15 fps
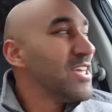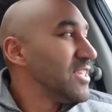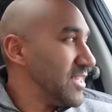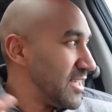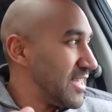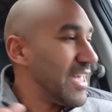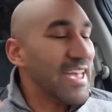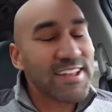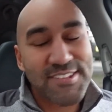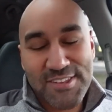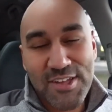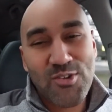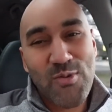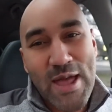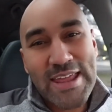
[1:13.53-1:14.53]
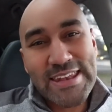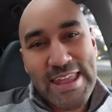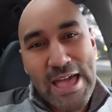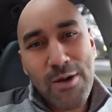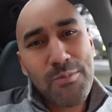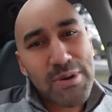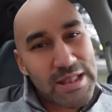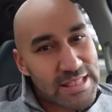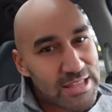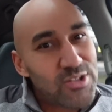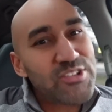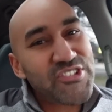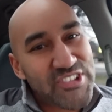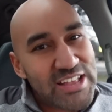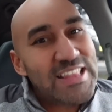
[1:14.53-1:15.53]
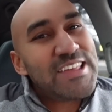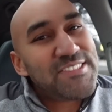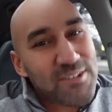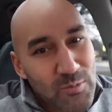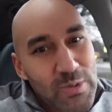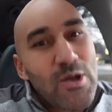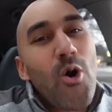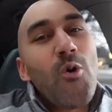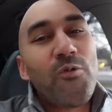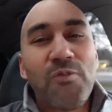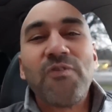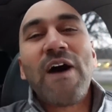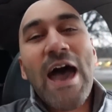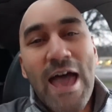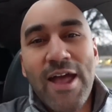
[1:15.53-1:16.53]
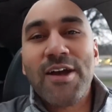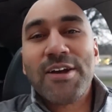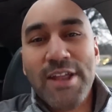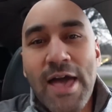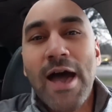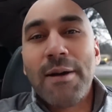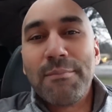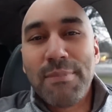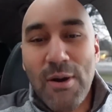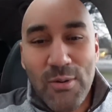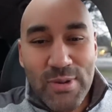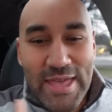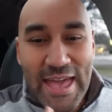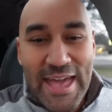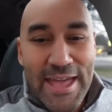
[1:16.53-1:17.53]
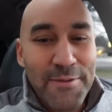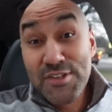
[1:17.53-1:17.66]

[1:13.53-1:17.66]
You can't tell right now, but a little chilly, so we gonna fire it up, okay?